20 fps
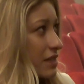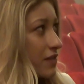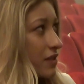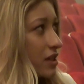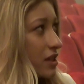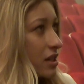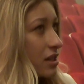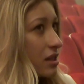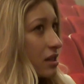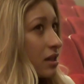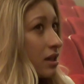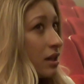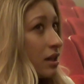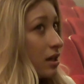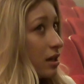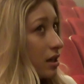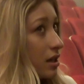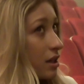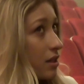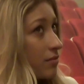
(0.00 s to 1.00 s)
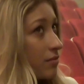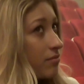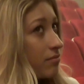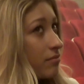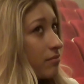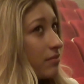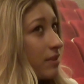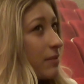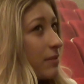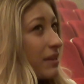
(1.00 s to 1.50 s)
for
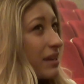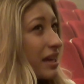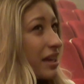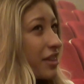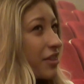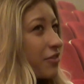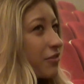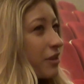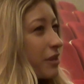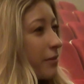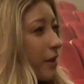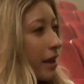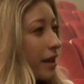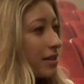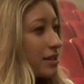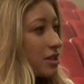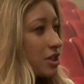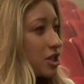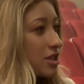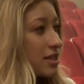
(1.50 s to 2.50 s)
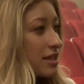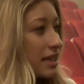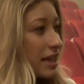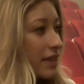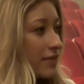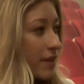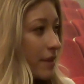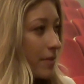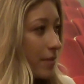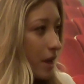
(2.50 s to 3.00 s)
maybe like 3 months just to
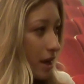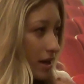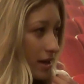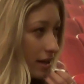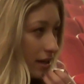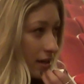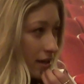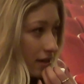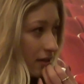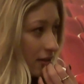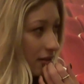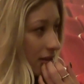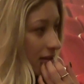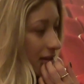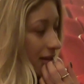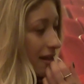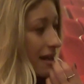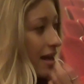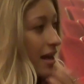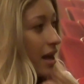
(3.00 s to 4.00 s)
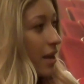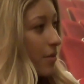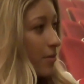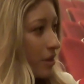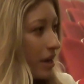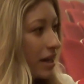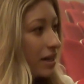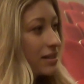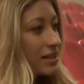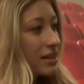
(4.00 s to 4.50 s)
give my body a
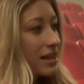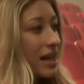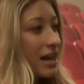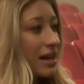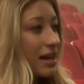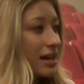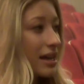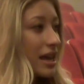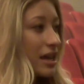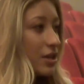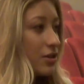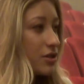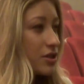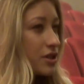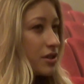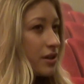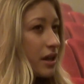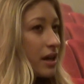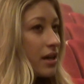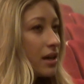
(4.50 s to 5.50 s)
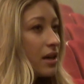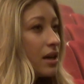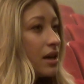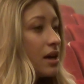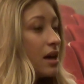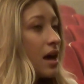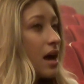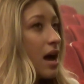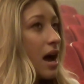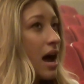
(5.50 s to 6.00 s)
break to kind of get used to it.
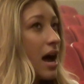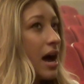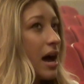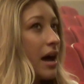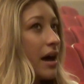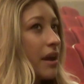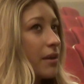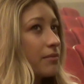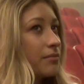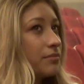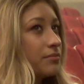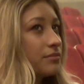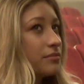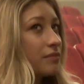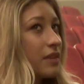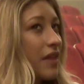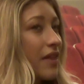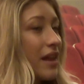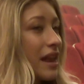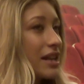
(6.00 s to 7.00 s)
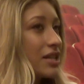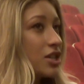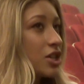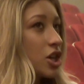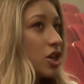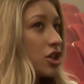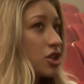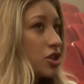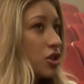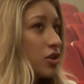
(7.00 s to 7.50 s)
And then I
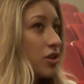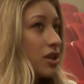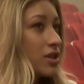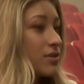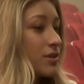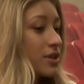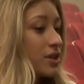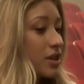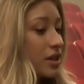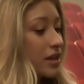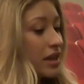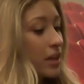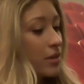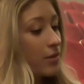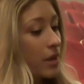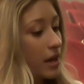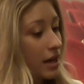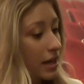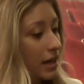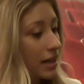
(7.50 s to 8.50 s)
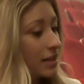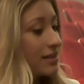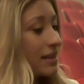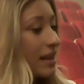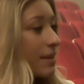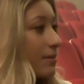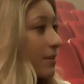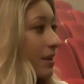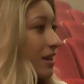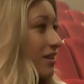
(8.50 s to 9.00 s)
started slowly. So I started like writing and
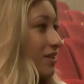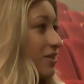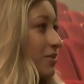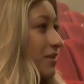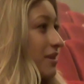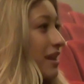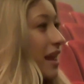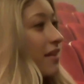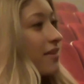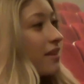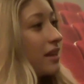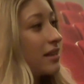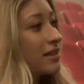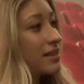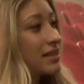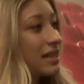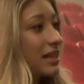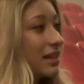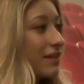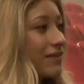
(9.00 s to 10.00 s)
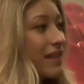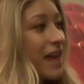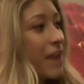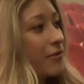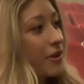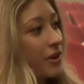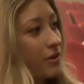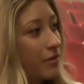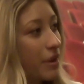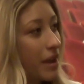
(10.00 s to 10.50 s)
typing and doing that thing, seeing if that
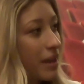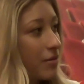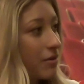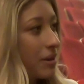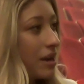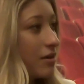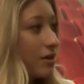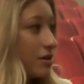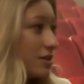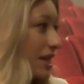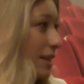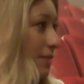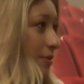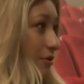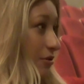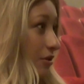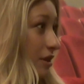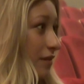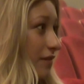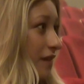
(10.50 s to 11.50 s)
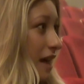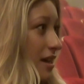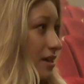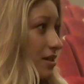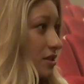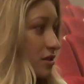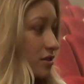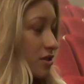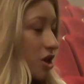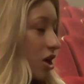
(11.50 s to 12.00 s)
went away when I was typing really
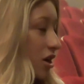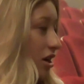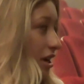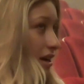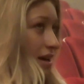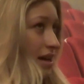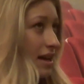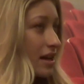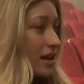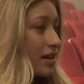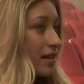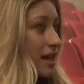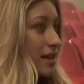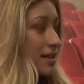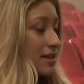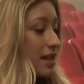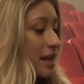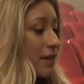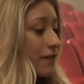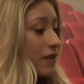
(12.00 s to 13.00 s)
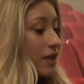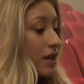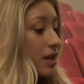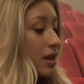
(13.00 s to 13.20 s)
fast, talking, any of that stuff.